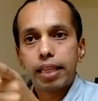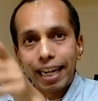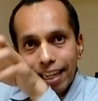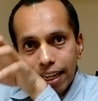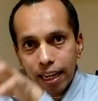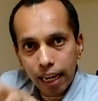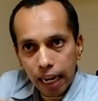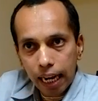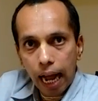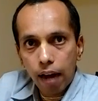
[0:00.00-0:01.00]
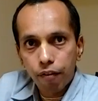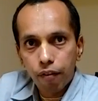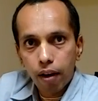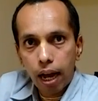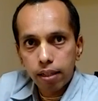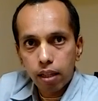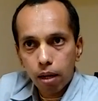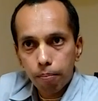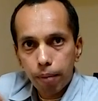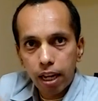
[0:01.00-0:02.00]
that calf,
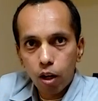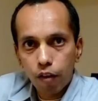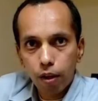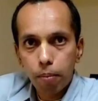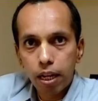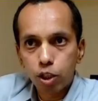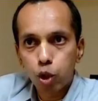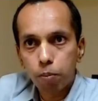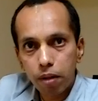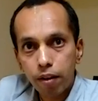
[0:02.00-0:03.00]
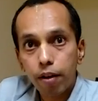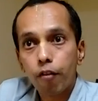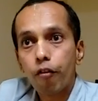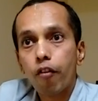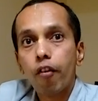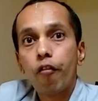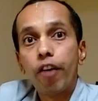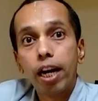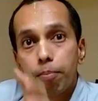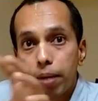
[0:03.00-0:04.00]
either male or female, should be
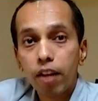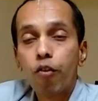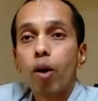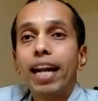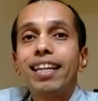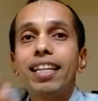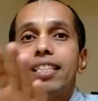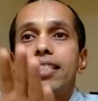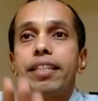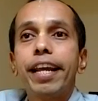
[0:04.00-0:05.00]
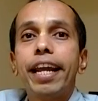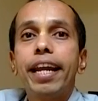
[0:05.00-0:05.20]
fed milk for at least